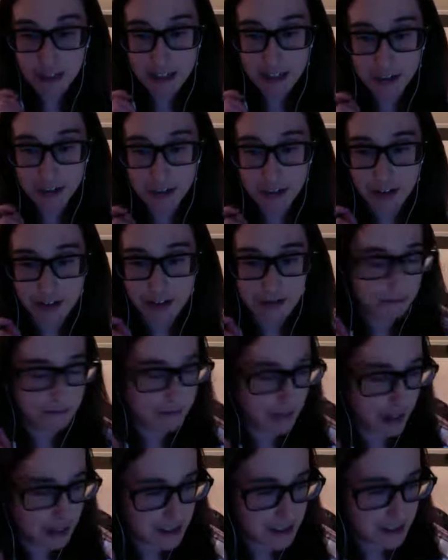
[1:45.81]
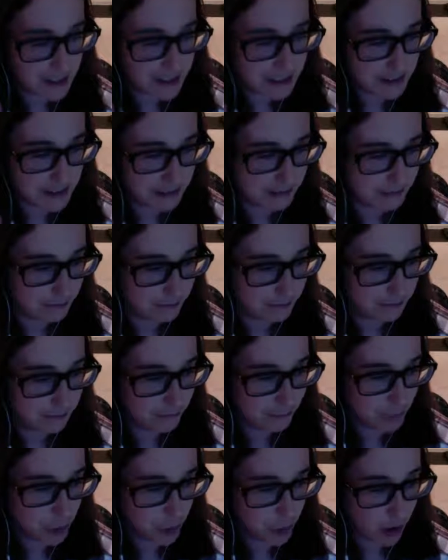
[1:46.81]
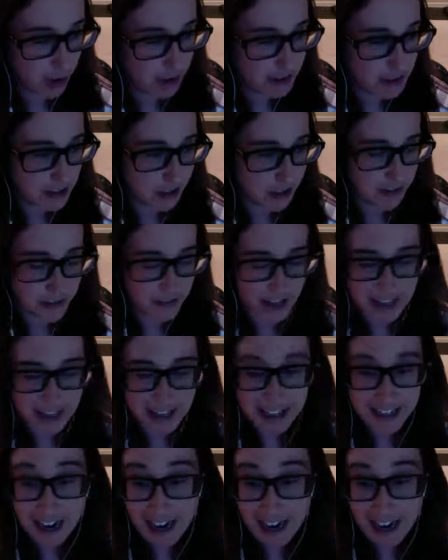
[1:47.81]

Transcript: Hitler and the Nazis and drugs and all of that.